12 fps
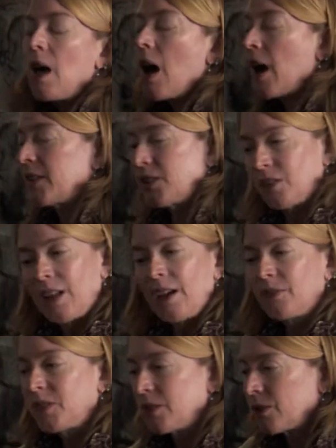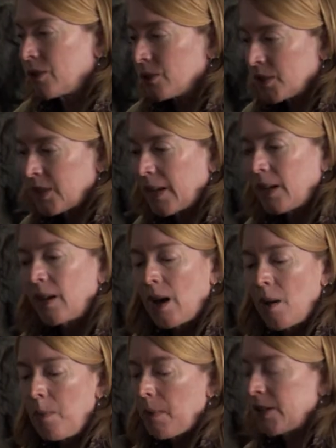I still have to set it
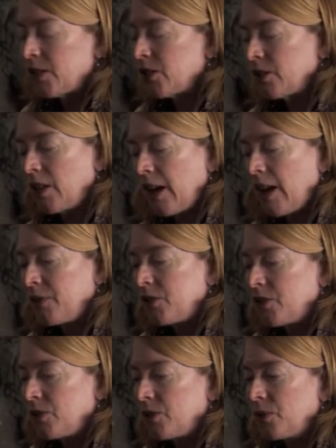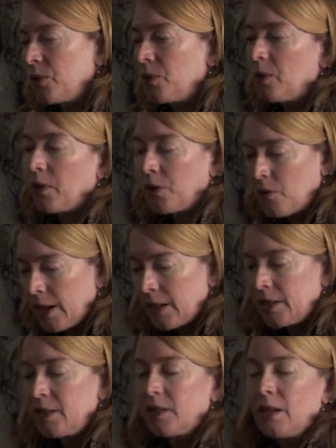up, I still have to thread
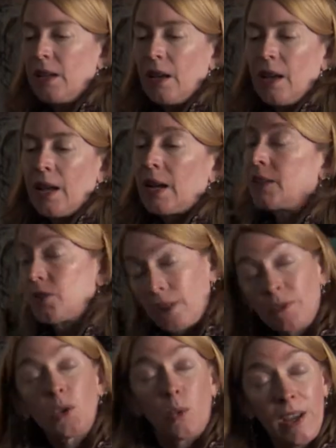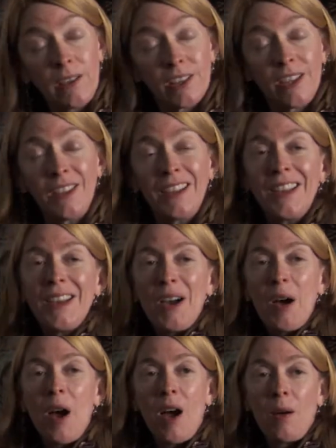it, and I still have to weave it,
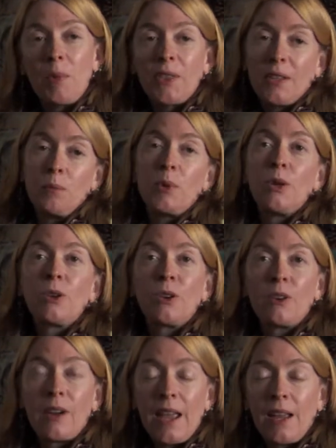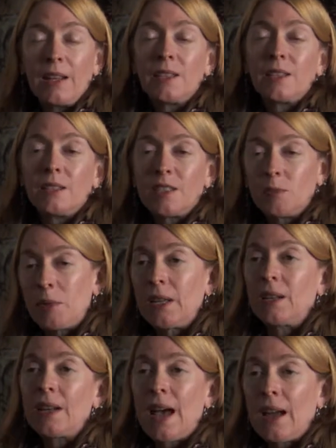but the computer aids in speed
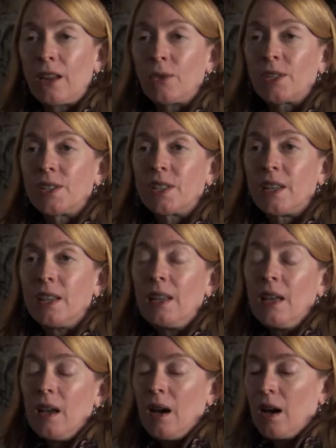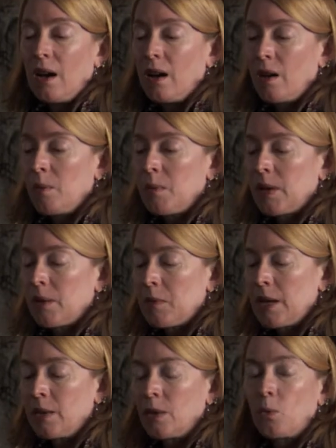and accuracy
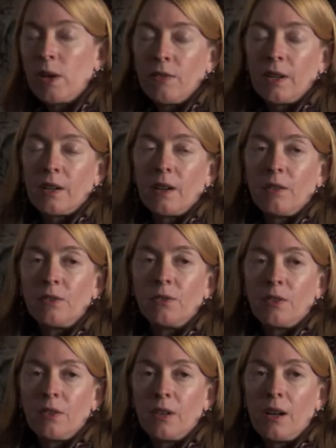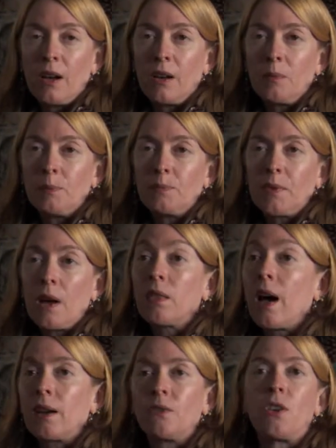in the weaving of a
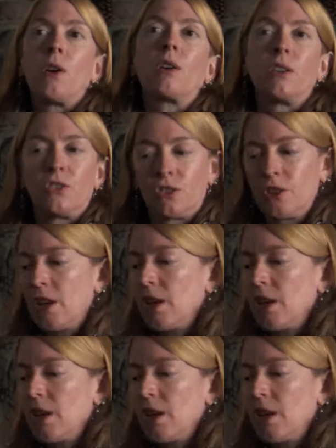lot of yardage.